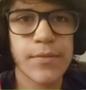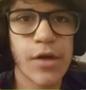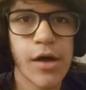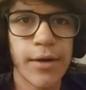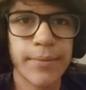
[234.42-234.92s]

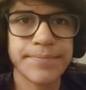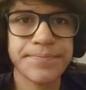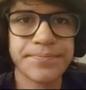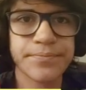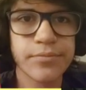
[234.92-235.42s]

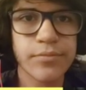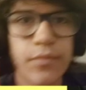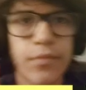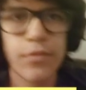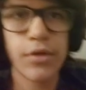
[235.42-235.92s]
Um,
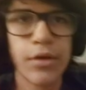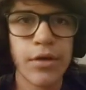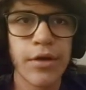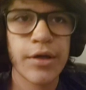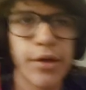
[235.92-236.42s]

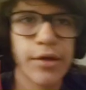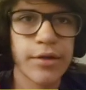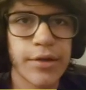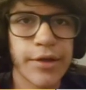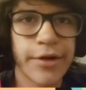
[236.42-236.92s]

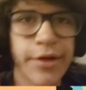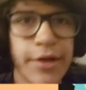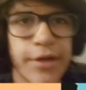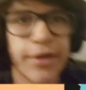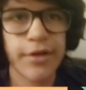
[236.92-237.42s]

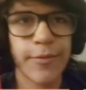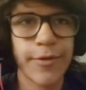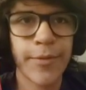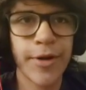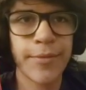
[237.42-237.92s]
cleric,
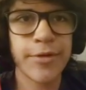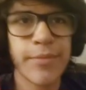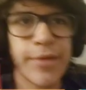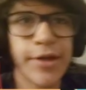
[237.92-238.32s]
I'll probably put them in